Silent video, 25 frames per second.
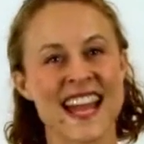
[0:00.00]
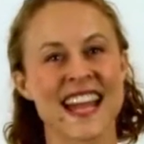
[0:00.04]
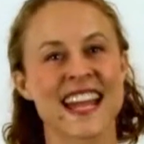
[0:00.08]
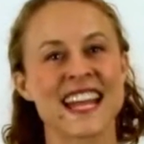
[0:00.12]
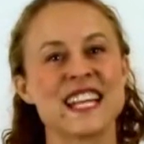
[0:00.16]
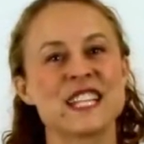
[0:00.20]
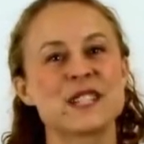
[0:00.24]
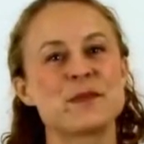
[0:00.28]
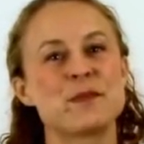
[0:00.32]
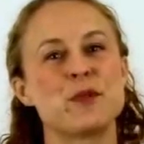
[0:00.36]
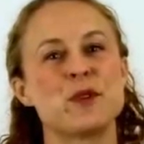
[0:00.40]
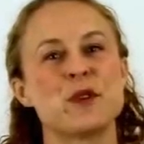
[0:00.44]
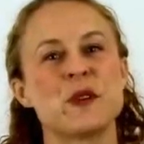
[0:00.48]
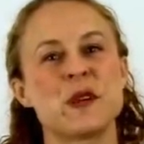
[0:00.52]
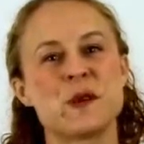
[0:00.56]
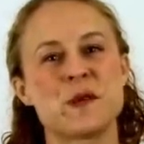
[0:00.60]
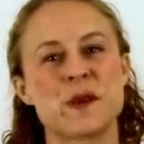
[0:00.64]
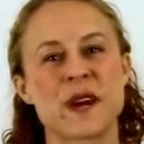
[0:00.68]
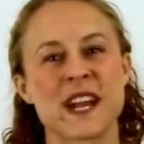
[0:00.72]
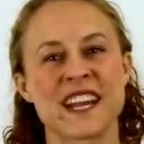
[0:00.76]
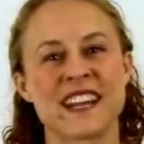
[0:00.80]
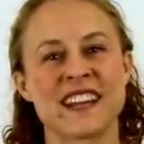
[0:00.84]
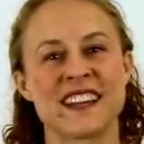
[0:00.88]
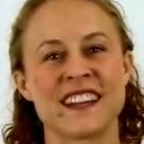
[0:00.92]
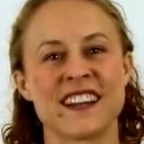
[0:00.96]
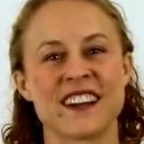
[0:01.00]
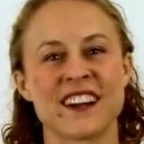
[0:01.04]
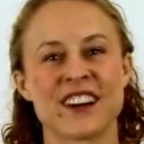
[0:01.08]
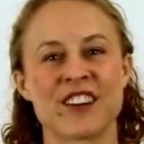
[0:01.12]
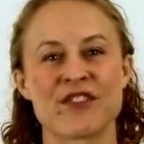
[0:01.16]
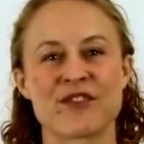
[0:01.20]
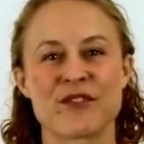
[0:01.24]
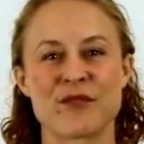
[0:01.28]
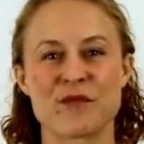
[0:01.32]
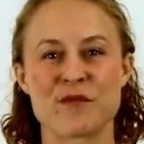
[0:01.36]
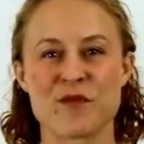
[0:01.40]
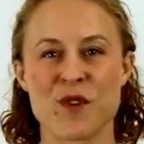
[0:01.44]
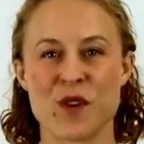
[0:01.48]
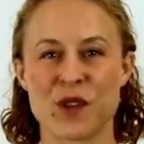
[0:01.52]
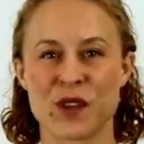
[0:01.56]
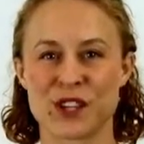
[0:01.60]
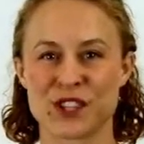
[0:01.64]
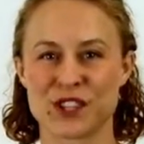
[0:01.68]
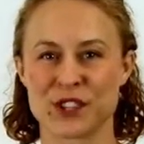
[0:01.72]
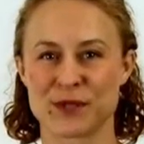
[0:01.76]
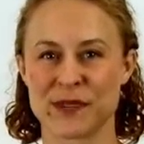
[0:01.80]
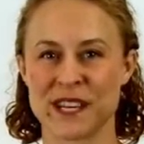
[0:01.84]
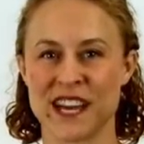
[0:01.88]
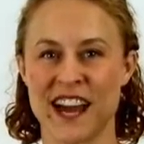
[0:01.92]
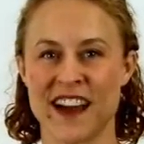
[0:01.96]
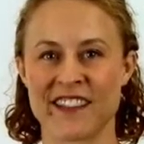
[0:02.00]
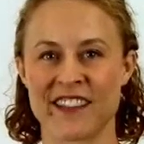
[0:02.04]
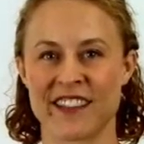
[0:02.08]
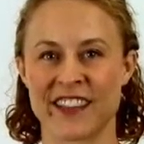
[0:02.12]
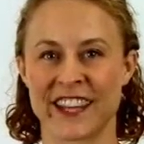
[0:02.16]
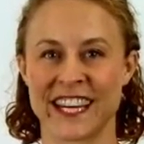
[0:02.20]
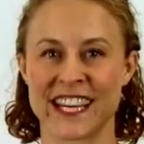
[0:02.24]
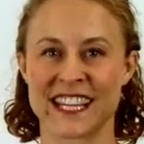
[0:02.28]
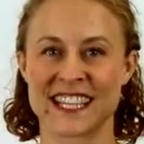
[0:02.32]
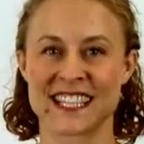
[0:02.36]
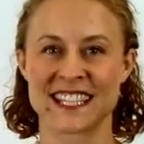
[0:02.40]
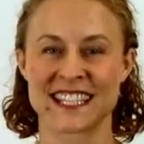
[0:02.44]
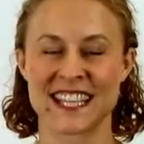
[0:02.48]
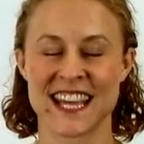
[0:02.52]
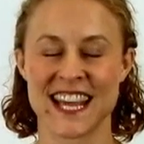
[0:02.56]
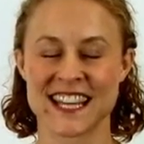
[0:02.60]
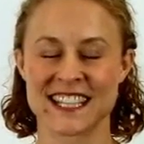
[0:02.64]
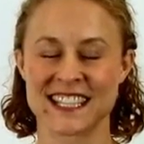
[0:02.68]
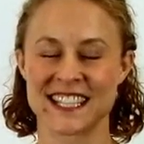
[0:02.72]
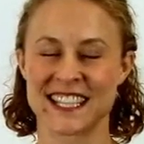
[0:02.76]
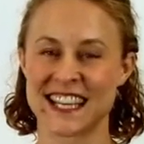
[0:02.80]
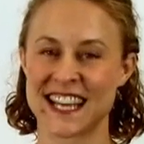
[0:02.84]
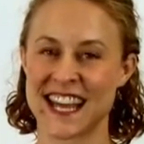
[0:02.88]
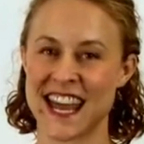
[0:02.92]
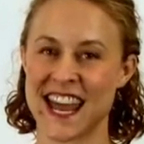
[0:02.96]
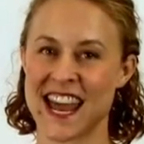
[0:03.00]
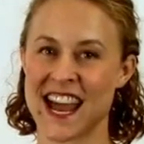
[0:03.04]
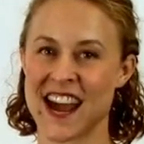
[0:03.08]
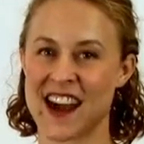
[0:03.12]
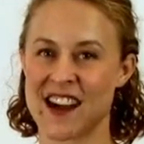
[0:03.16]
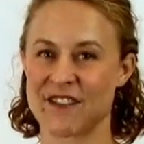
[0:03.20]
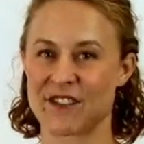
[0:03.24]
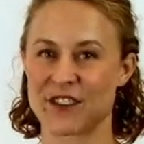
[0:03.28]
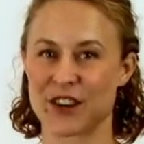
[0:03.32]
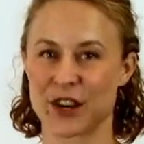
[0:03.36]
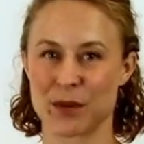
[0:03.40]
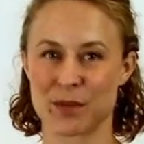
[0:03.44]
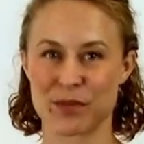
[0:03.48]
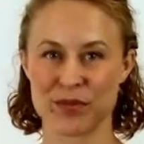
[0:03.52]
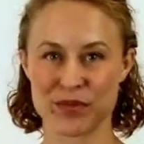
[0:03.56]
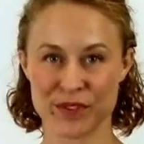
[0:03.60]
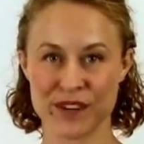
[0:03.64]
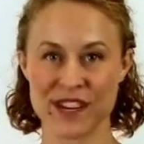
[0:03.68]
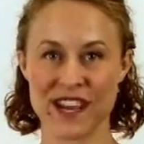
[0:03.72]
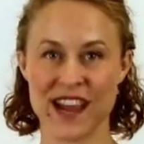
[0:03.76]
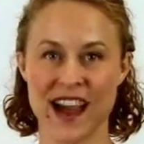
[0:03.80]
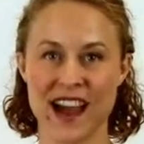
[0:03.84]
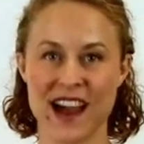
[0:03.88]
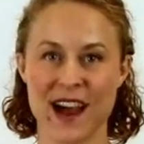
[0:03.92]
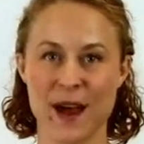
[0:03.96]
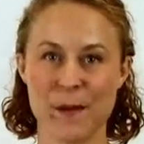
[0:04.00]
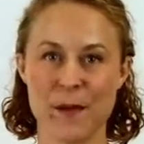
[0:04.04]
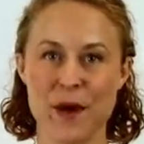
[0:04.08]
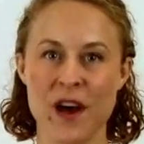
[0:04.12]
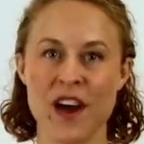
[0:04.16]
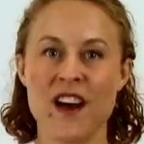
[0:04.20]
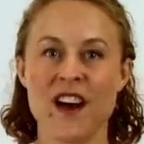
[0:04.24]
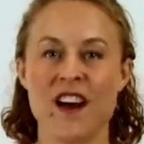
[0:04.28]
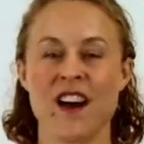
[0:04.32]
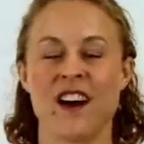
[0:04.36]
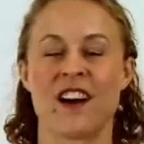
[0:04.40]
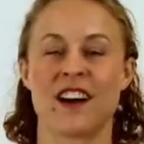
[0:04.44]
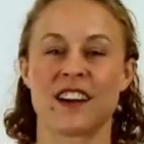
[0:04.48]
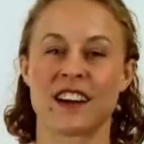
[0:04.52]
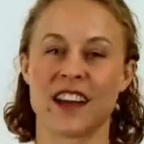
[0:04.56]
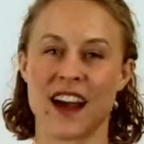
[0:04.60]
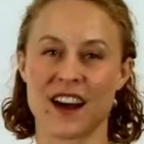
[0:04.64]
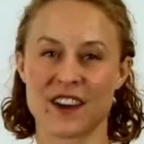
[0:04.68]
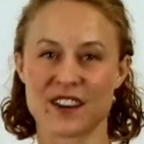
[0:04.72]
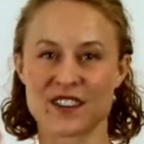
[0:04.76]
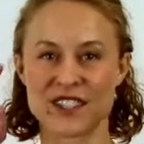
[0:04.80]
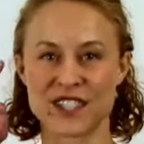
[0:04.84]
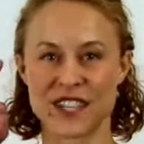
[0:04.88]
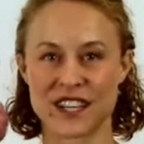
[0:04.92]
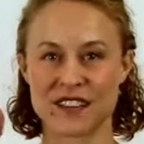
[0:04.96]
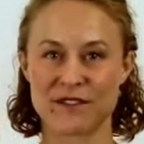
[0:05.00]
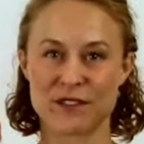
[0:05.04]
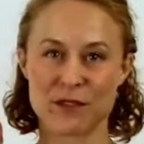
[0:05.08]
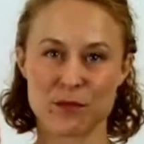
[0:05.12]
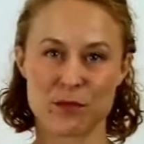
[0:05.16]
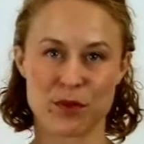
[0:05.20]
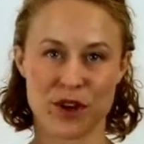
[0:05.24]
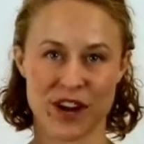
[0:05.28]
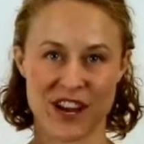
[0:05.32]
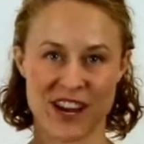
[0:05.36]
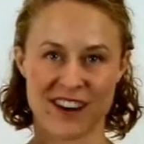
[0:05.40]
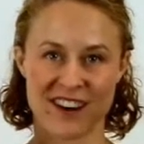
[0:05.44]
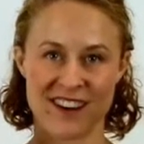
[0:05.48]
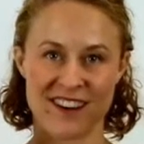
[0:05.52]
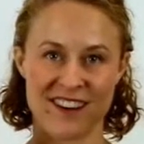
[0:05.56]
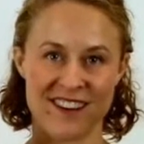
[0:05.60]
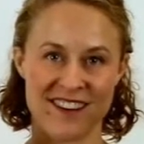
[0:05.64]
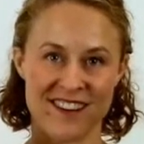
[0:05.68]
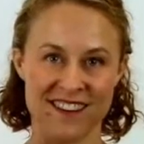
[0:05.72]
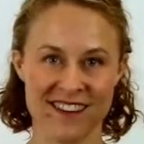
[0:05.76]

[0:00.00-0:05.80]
it's Booty Quake here from Roller Derby Athletics, and today I've got a prehab on how to save your brain.